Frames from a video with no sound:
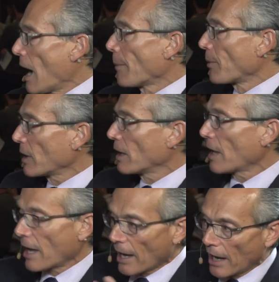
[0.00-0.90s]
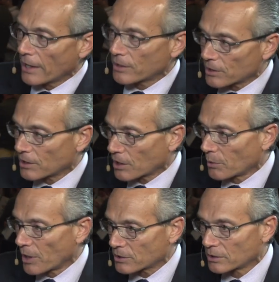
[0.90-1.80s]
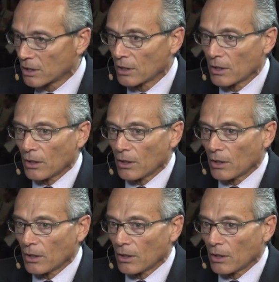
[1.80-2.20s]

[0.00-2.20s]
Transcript: now bringing AI into the equation.